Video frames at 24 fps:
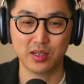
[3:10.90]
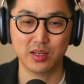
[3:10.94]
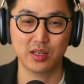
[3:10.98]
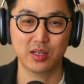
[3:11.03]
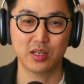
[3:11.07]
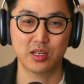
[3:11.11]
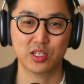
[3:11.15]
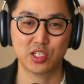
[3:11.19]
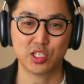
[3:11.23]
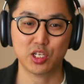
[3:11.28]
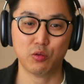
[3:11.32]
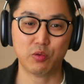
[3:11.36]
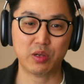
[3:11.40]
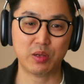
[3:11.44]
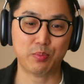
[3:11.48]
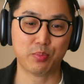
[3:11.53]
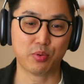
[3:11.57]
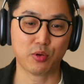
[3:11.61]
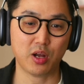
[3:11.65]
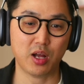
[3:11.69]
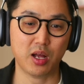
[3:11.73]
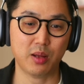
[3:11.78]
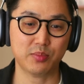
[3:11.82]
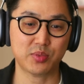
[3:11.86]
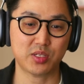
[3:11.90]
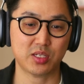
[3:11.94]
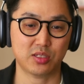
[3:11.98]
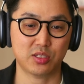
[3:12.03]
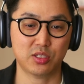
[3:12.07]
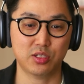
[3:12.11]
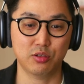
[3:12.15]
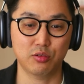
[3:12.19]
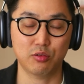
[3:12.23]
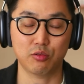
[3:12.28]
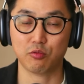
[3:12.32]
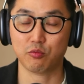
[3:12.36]
So we prompt
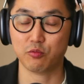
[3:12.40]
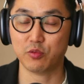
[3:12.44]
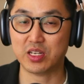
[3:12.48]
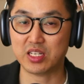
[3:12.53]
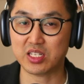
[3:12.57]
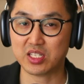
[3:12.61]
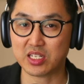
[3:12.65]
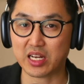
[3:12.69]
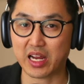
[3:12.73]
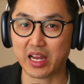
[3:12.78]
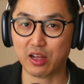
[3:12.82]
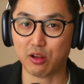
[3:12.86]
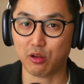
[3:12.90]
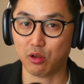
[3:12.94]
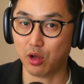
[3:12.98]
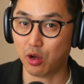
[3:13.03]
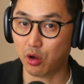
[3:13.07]
to restyle